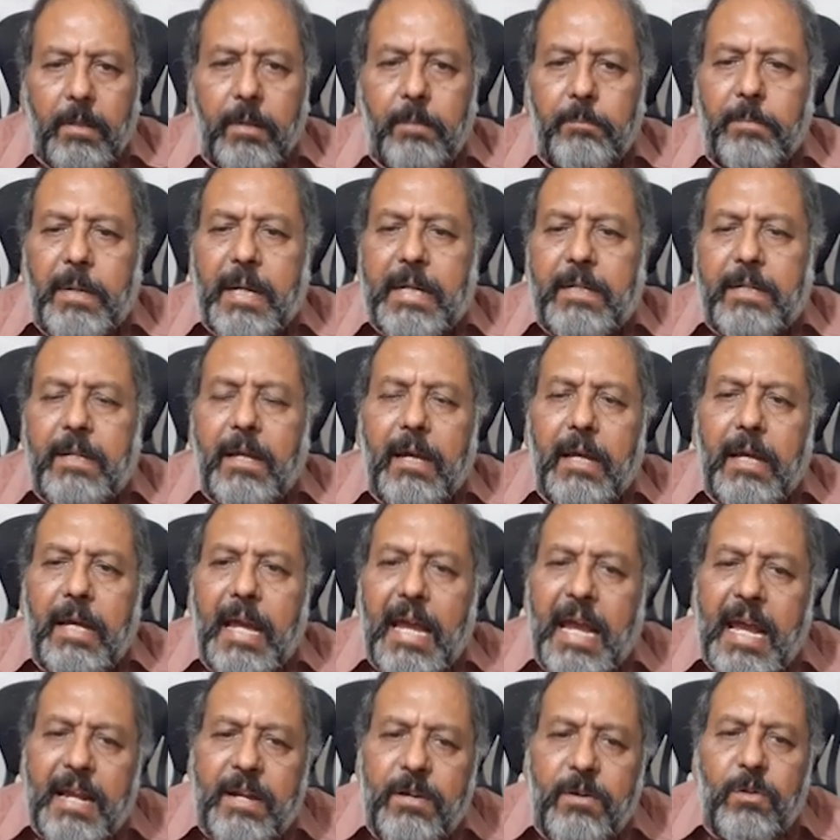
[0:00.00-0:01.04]
But
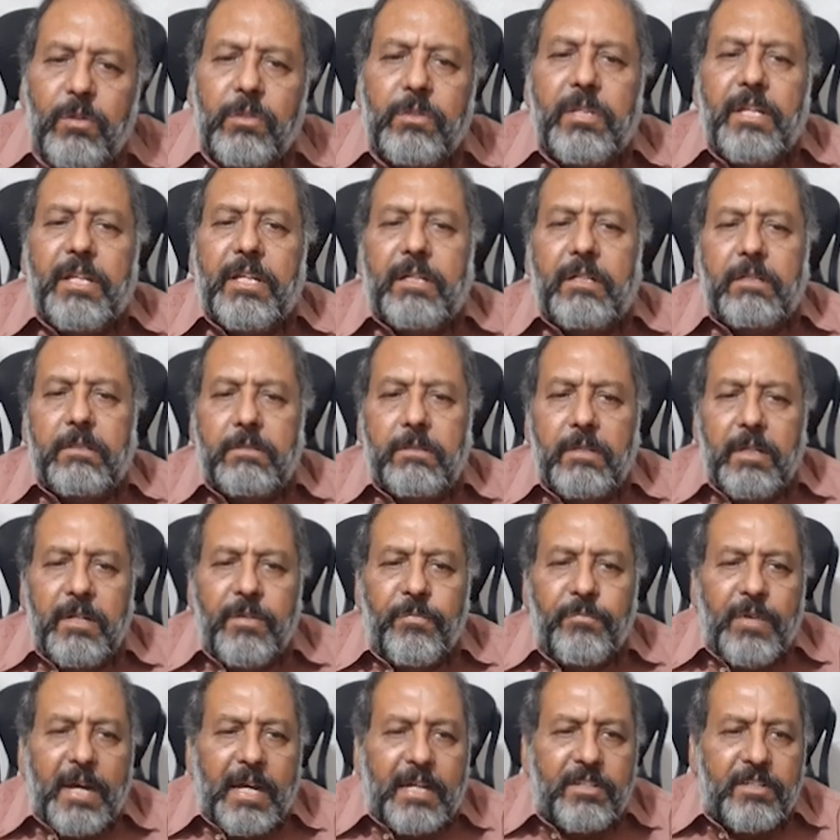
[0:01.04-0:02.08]
endothrix
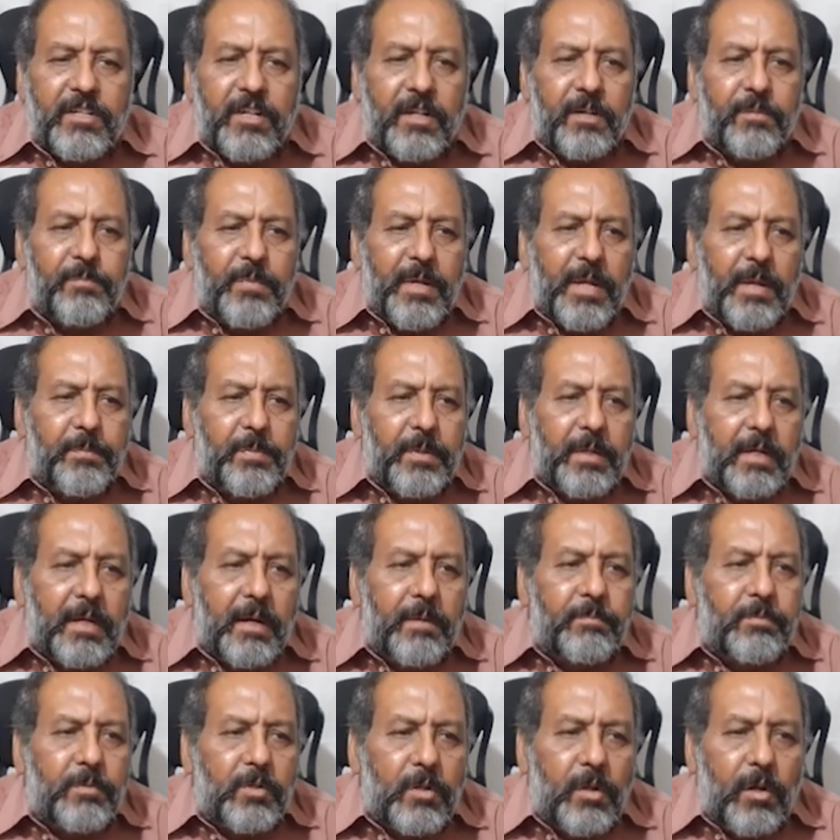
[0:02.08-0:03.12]
infection may
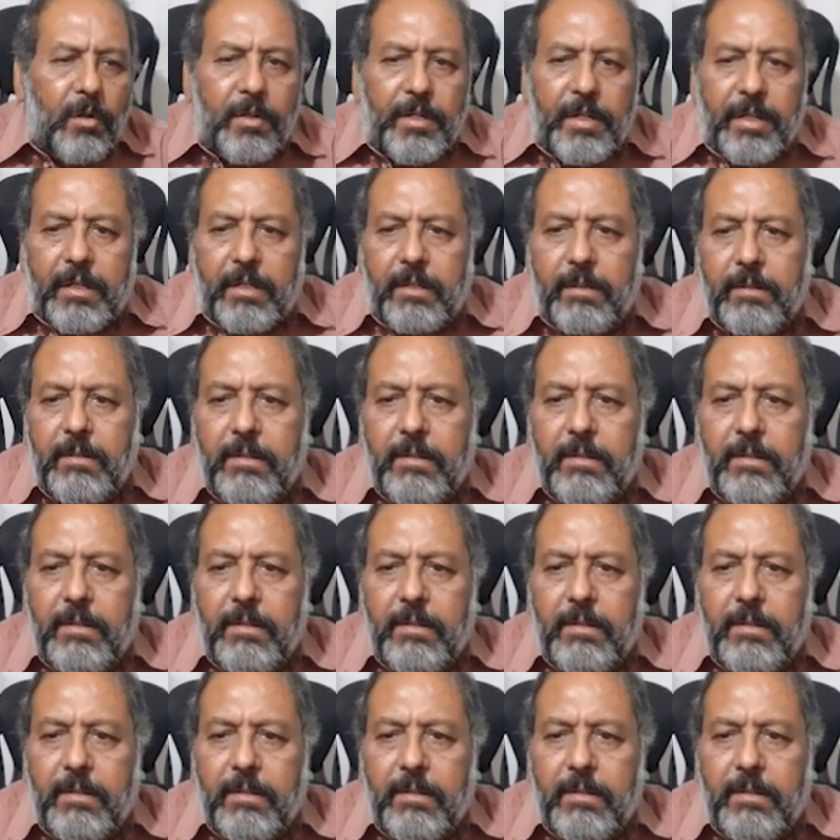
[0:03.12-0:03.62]
become chronic